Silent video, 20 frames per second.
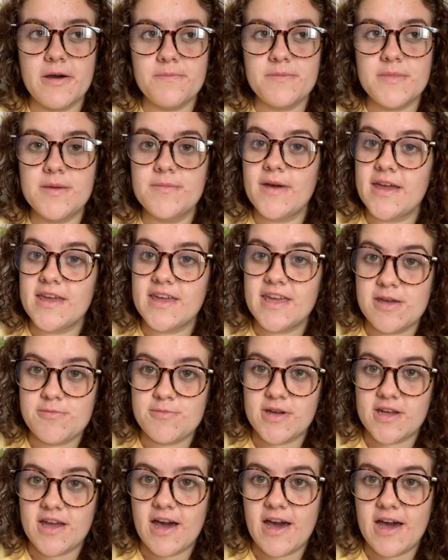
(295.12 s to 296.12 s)
meet my
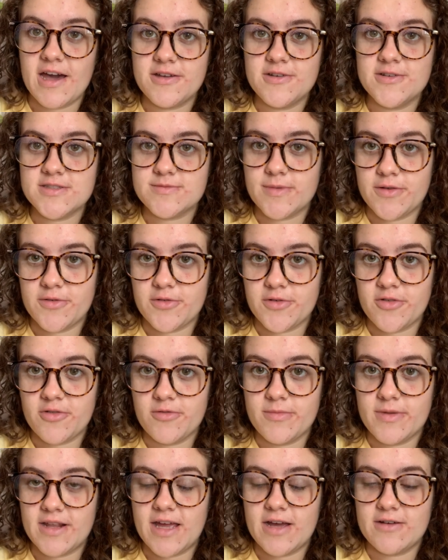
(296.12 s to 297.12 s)
Gamma Chi, who's my
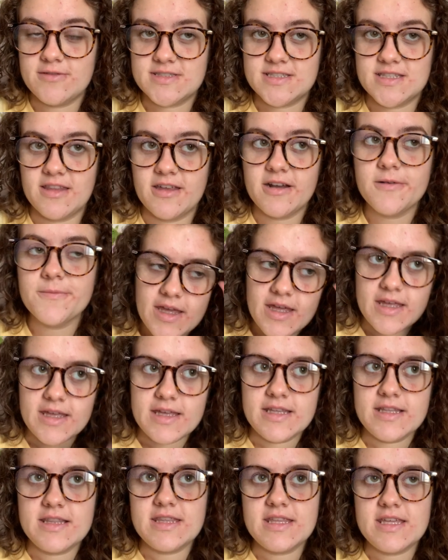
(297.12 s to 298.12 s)
recruitment counselor,
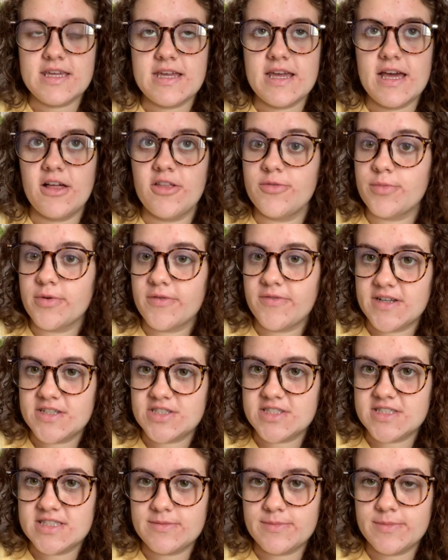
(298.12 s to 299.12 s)
in the health
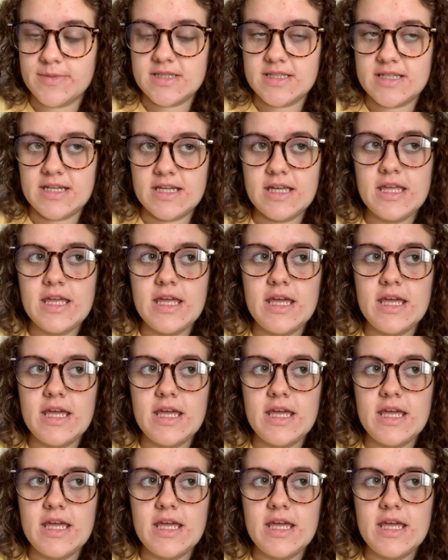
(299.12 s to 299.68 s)
professions building.